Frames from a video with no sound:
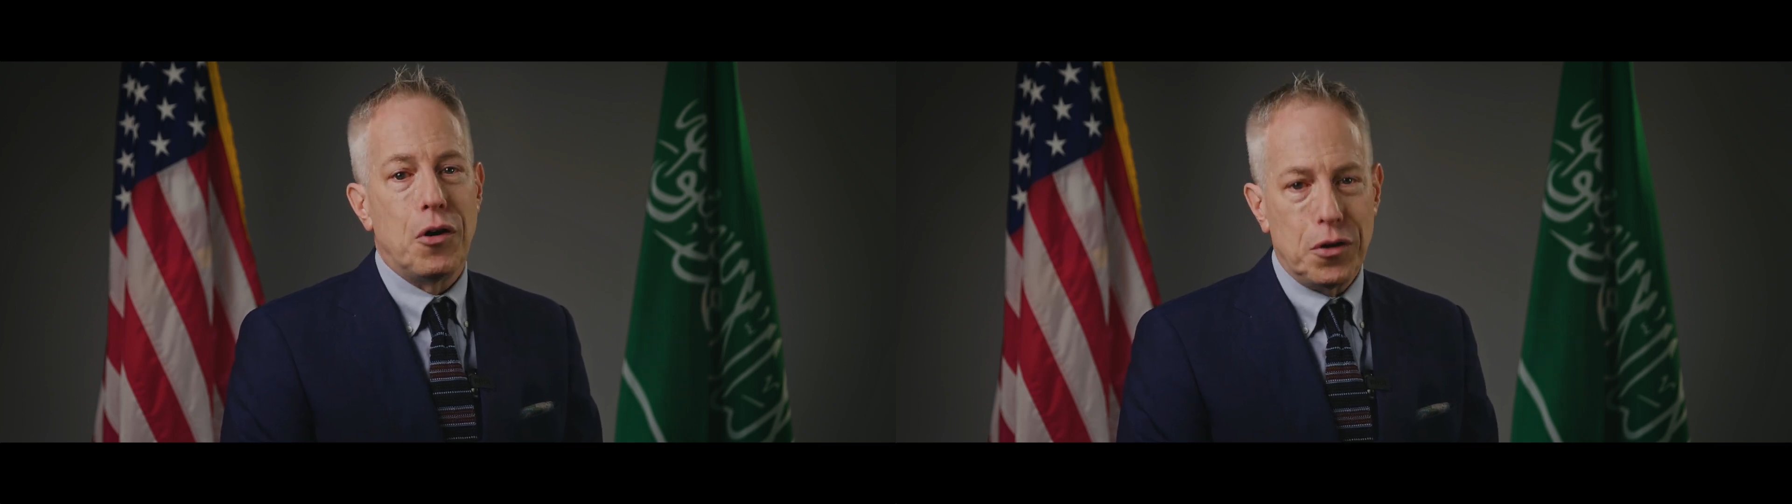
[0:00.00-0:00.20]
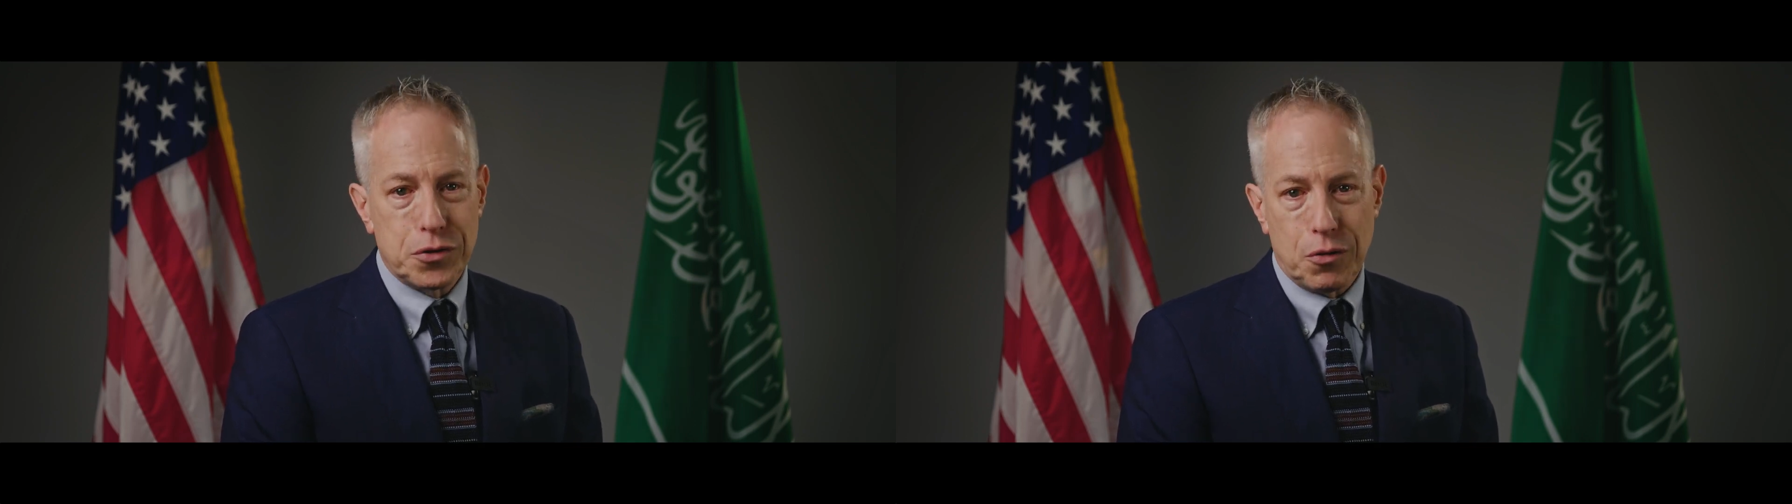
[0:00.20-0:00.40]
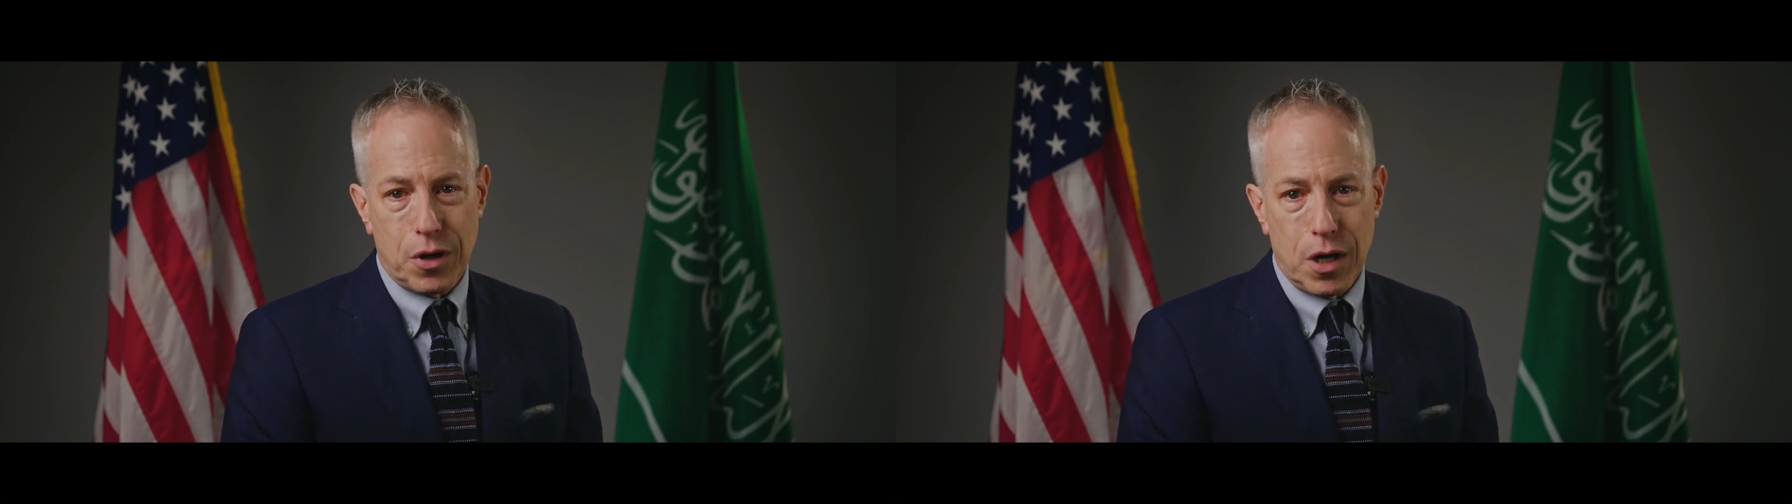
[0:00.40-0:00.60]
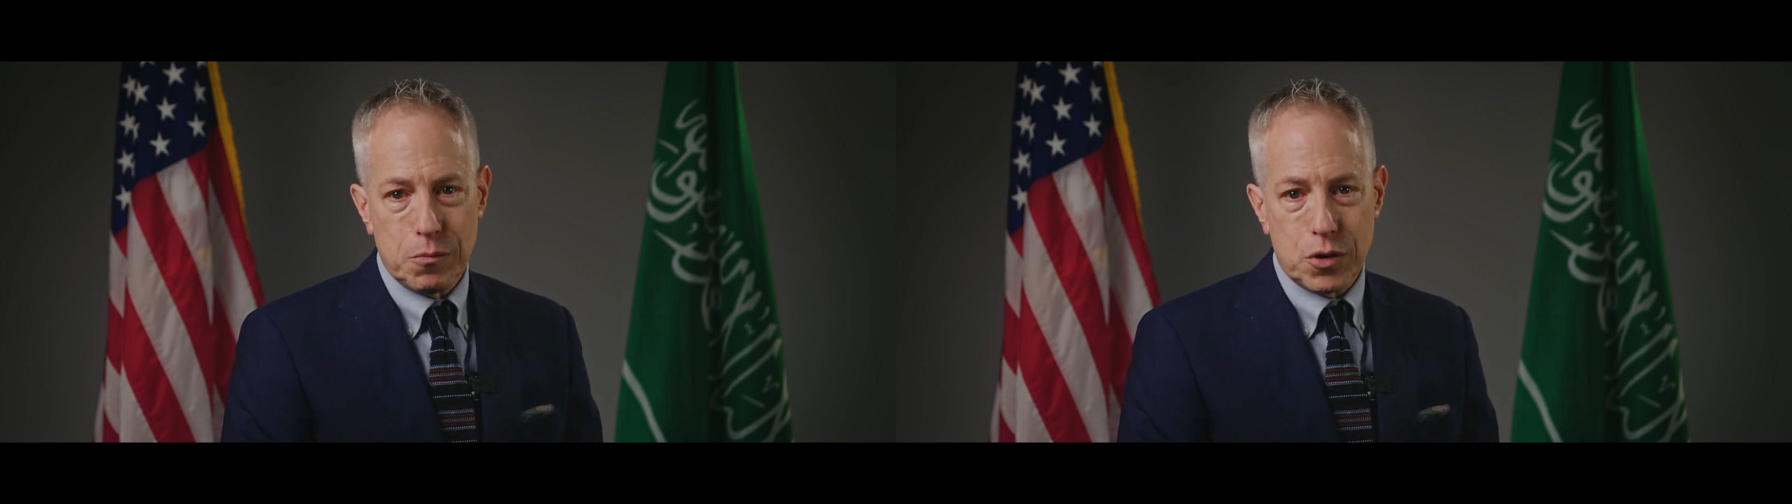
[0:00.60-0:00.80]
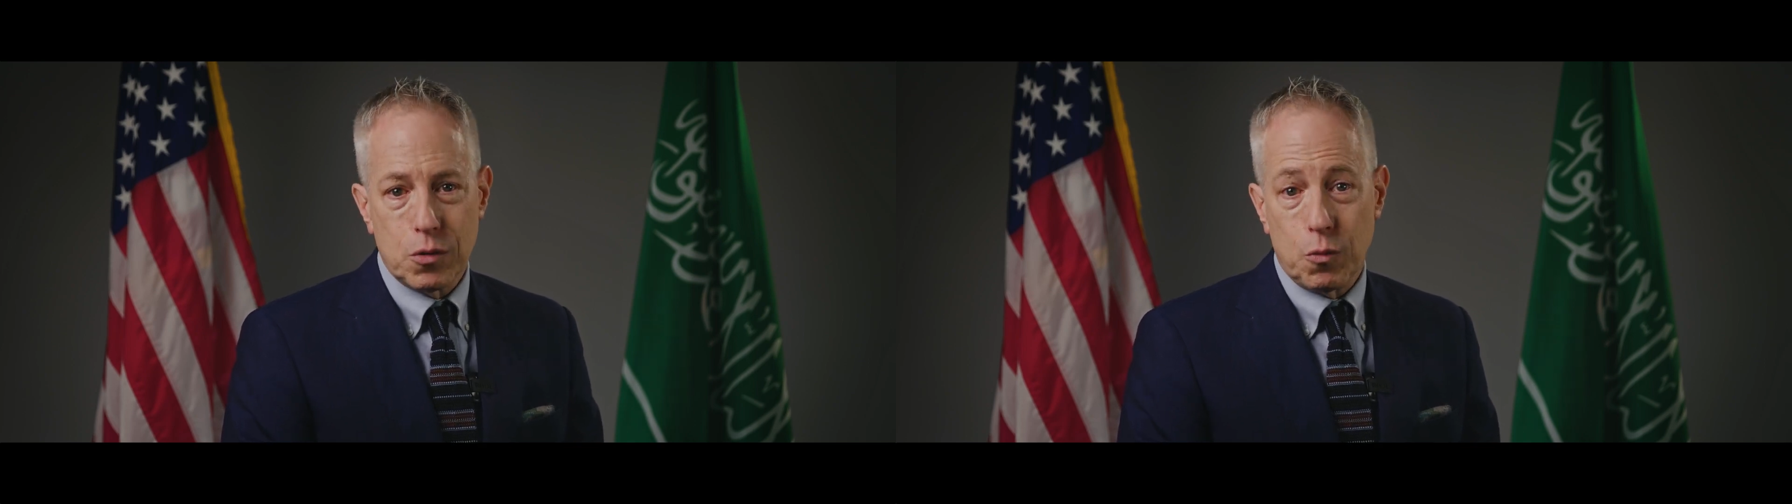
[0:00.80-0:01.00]
also
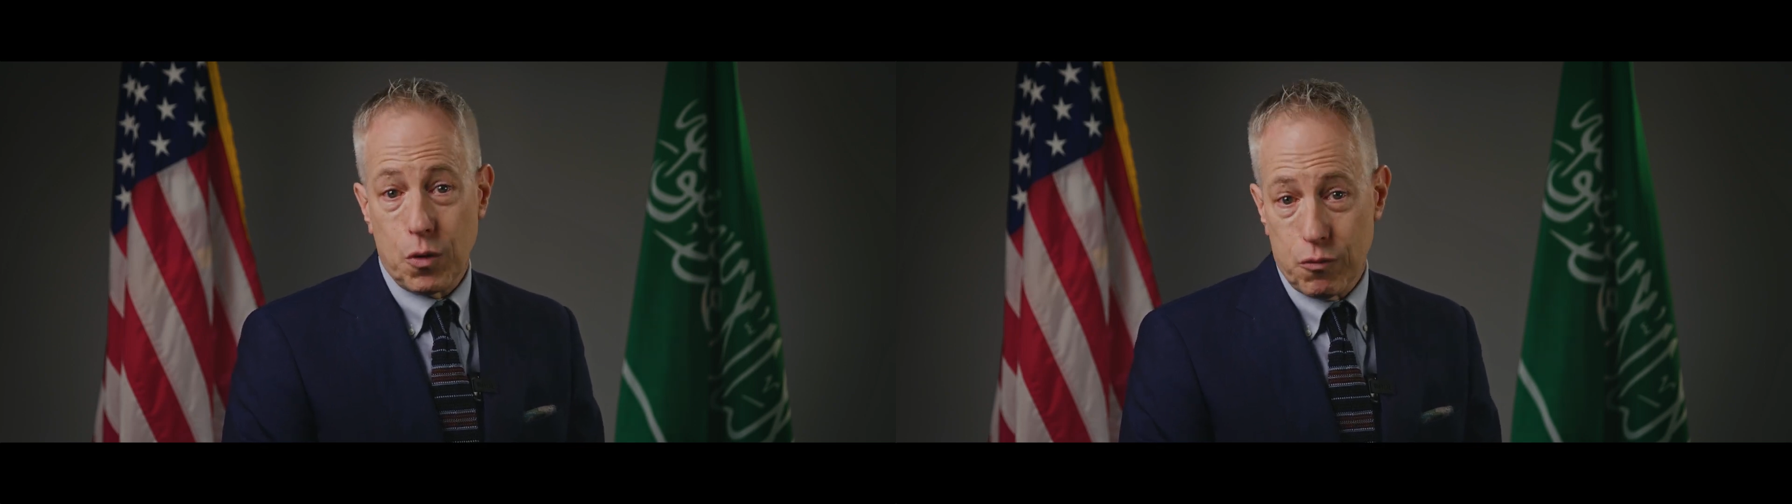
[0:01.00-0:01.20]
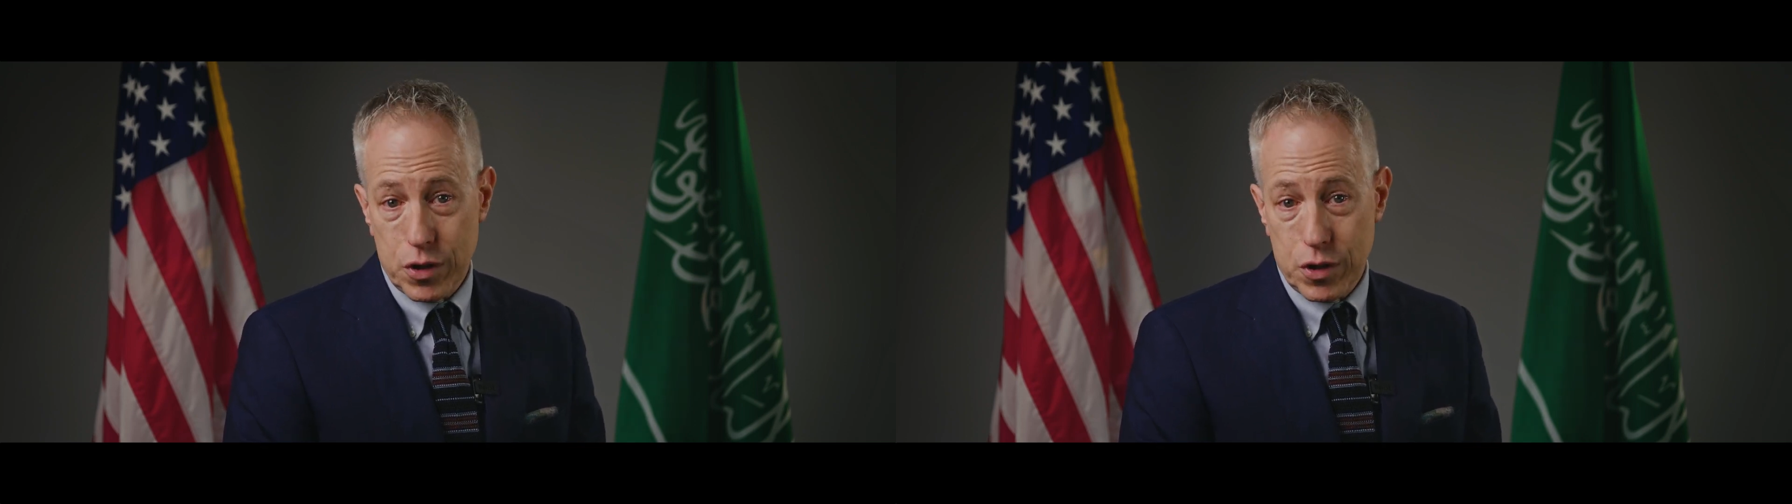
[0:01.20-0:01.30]
comes with